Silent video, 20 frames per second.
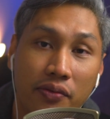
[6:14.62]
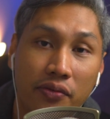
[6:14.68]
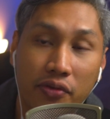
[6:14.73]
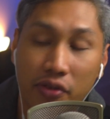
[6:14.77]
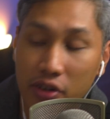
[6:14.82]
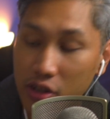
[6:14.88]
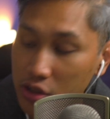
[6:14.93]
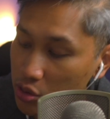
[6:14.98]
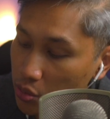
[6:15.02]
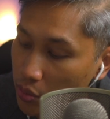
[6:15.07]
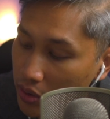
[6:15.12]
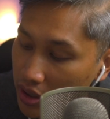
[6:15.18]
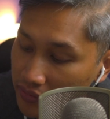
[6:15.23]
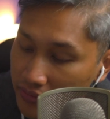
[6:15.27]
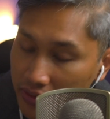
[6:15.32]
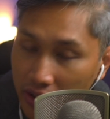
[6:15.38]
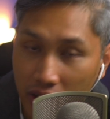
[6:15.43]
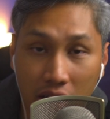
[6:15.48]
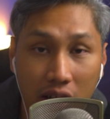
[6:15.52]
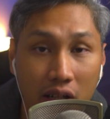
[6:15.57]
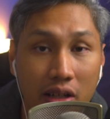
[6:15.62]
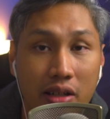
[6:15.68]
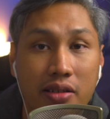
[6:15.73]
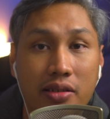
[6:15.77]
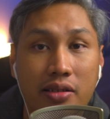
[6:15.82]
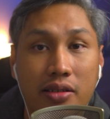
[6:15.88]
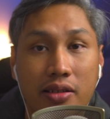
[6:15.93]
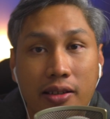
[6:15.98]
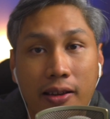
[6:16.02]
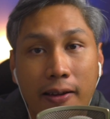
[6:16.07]
for
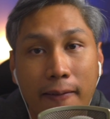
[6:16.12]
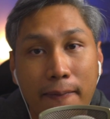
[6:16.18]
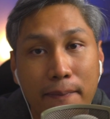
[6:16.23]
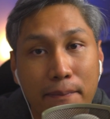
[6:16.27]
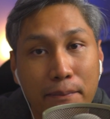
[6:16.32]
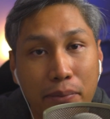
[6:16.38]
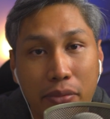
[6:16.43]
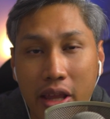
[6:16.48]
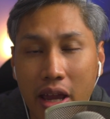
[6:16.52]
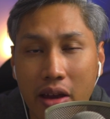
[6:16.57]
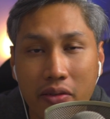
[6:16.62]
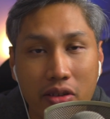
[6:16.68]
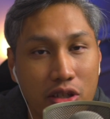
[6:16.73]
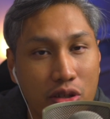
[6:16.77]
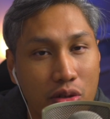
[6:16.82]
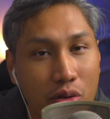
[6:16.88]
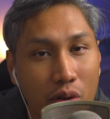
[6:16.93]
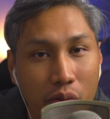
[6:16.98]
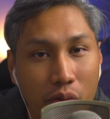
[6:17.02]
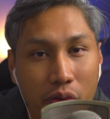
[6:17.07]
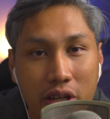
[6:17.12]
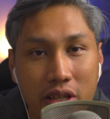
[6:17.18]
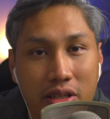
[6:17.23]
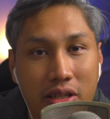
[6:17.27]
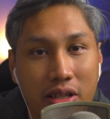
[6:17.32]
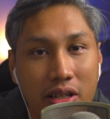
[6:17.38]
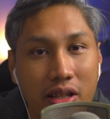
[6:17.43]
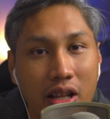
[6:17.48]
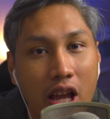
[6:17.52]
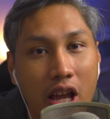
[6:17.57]
$12, there is no
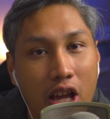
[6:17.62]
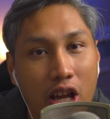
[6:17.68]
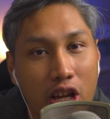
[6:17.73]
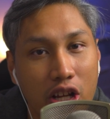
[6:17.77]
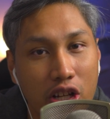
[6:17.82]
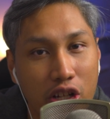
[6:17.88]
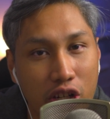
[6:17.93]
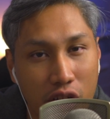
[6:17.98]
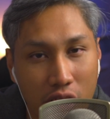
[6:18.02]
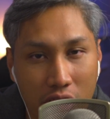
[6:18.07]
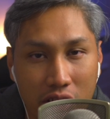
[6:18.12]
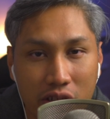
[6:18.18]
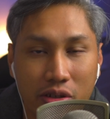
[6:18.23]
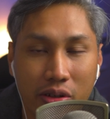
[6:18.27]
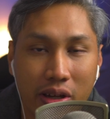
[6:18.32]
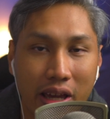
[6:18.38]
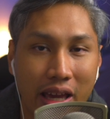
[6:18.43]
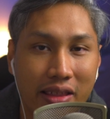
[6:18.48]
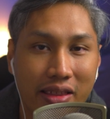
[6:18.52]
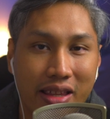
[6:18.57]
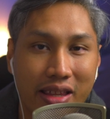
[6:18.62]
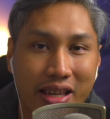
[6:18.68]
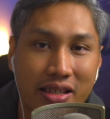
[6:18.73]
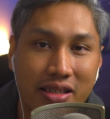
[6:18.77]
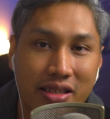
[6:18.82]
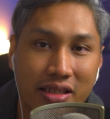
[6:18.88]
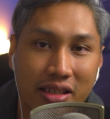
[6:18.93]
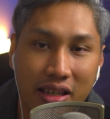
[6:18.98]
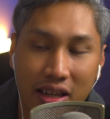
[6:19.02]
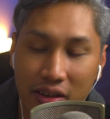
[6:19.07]
reason not to get
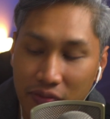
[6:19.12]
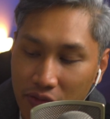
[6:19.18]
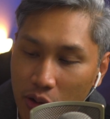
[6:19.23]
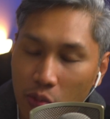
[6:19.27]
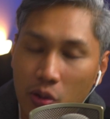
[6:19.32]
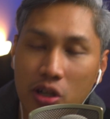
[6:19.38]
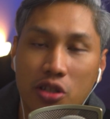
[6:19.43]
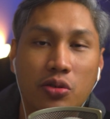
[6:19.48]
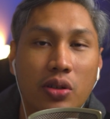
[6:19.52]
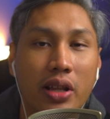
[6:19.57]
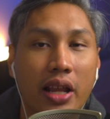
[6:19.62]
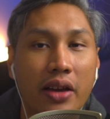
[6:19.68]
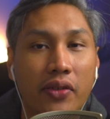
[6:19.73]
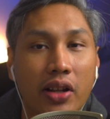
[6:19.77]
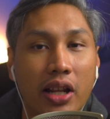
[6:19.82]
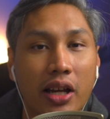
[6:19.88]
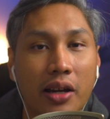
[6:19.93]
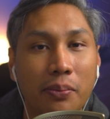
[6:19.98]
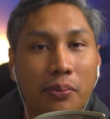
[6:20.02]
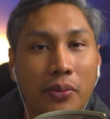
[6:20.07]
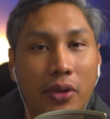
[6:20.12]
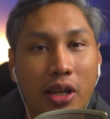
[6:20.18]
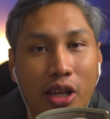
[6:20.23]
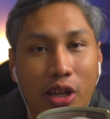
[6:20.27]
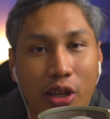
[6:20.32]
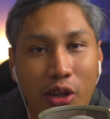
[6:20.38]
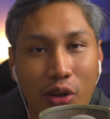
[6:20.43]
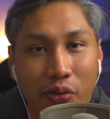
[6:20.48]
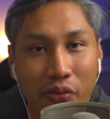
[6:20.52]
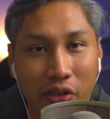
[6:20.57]
this if you want to level up
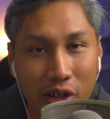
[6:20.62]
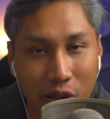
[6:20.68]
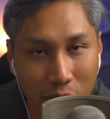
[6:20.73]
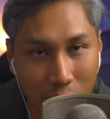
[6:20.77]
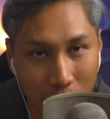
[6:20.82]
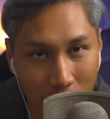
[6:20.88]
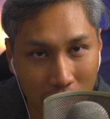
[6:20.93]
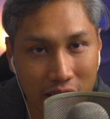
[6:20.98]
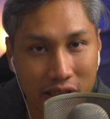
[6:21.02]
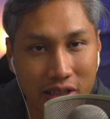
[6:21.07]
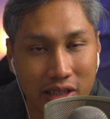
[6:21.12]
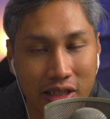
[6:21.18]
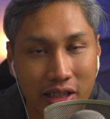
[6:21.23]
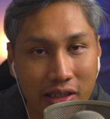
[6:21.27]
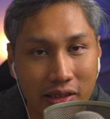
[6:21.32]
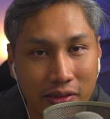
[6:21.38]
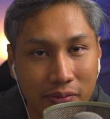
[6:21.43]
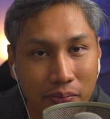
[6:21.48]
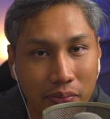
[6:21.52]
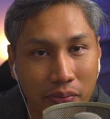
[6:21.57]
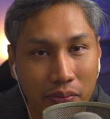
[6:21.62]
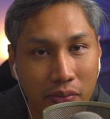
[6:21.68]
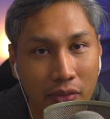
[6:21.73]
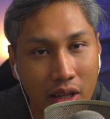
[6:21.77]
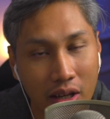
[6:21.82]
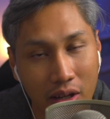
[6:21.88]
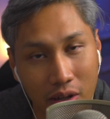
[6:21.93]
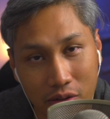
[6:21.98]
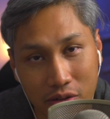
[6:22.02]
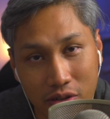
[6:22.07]
your video quality.
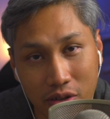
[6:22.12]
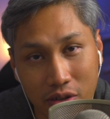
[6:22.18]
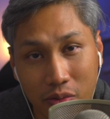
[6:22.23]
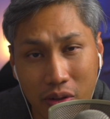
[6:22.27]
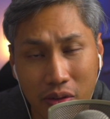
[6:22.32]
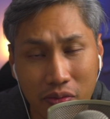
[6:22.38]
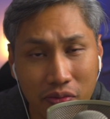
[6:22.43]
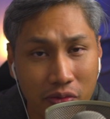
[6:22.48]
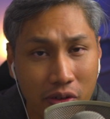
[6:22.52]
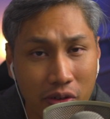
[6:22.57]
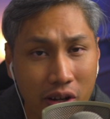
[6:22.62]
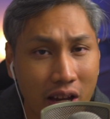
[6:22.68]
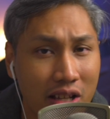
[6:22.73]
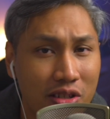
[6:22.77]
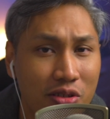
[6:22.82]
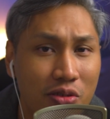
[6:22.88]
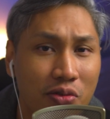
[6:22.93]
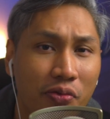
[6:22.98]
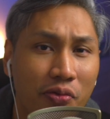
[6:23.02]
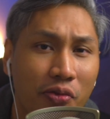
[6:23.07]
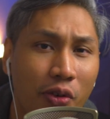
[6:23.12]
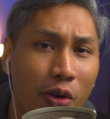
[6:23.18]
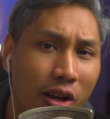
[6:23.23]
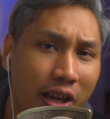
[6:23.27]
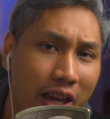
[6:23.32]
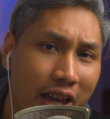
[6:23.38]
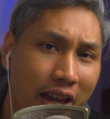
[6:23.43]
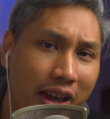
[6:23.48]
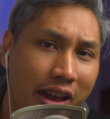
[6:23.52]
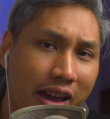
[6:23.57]
Also with regards to
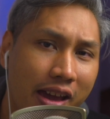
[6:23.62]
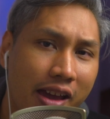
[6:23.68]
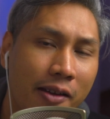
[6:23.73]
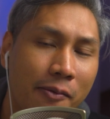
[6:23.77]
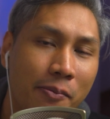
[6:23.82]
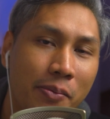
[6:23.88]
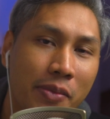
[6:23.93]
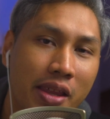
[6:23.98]
4K,